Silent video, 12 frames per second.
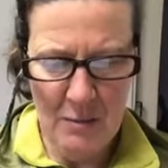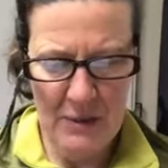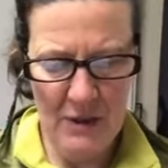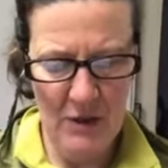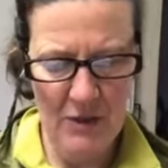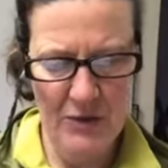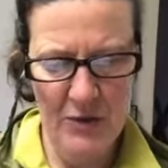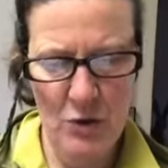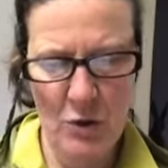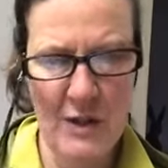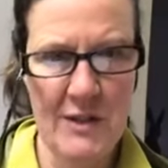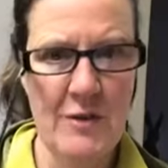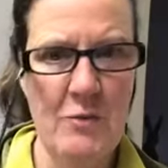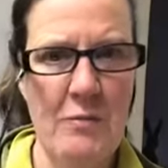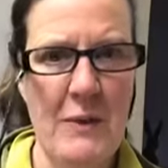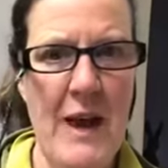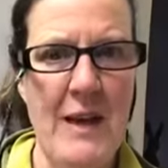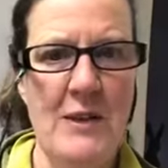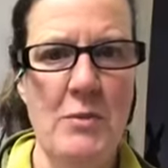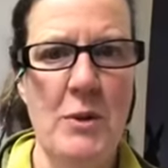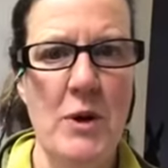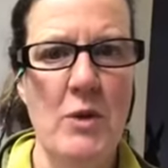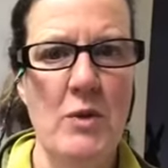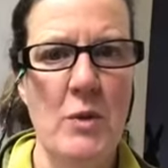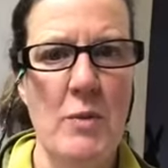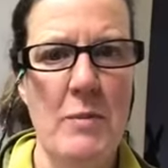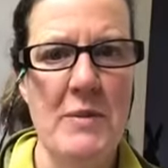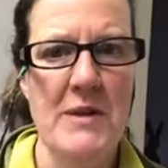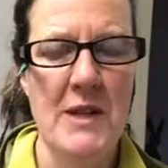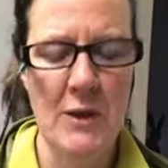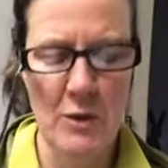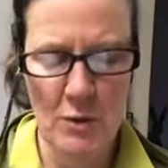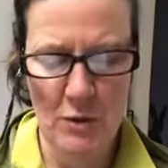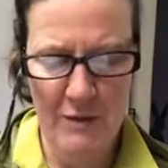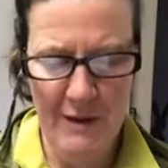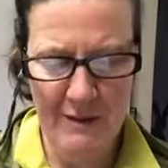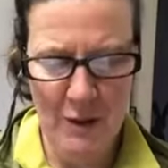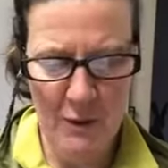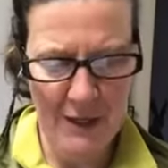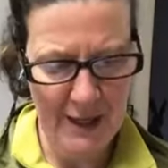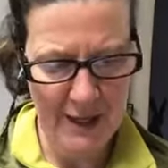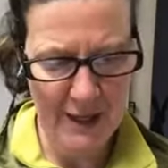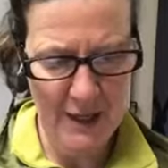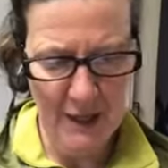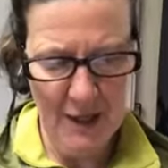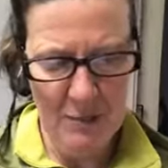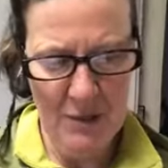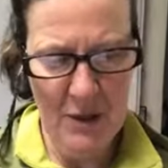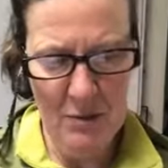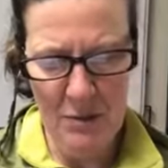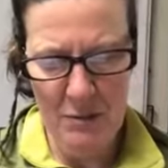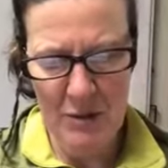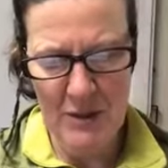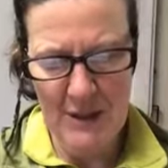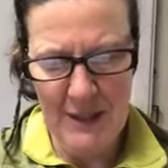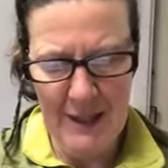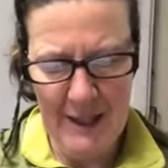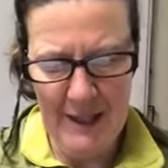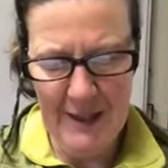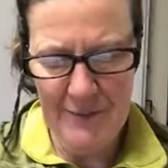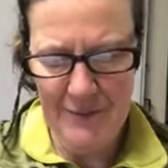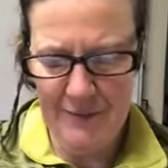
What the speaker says: because the joys of cat poo to a puppy's nose will very quickly become abundantly clear.